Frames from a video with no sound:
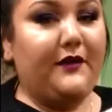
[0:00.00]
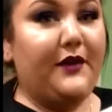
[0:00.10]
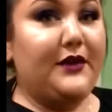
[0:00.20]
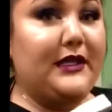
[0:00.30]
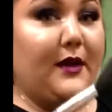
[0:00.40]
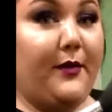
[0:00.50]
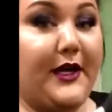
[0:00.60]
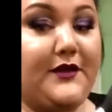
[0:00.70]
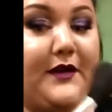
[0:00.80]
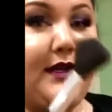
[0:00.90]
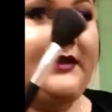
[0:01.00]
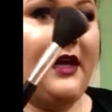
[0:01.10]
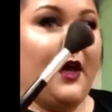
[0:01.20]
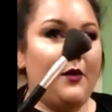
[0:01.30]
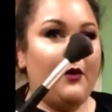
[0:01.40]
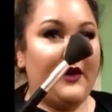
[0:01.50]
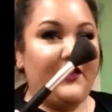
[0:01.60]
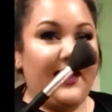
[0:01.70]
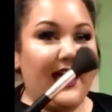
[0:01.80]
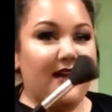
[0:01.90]
if you're using a brush for this, more at
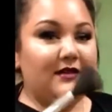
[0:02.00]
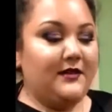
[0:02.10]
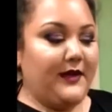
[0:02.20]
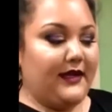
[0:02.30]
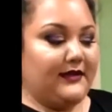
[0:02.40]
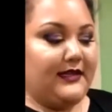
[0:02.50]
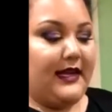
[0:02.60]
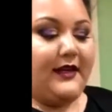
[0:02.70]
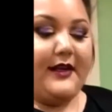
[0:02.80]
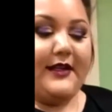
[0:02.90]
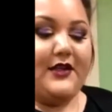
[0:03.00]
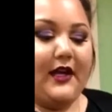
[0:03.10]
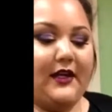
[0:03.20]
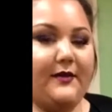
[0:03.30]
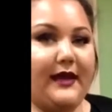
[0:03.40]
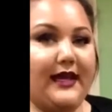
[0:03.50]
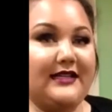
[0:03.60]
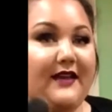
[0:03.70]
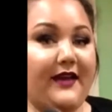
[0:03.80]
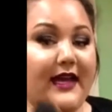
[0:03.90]
the end because then it's not going to be as
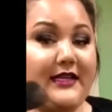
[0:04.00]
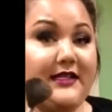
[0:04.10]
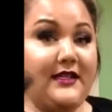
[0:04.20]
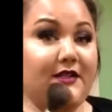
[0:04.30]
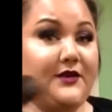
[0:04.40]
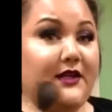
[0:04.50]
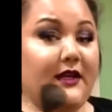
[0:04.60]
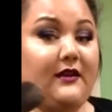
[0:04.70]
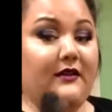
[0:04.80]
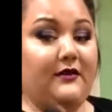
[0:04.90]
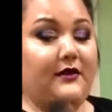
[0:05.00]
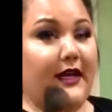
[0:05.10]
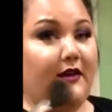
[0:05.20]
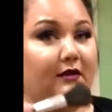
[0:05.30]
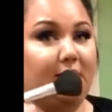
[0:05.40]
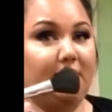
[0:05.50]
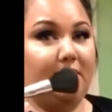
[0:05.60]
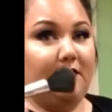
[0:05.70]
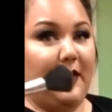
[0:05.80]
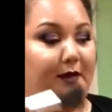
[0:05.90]
heavy-handed as using like
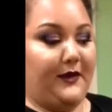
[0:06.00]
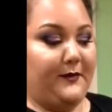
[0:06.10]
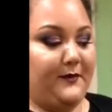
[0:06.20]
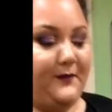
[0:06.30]
up here.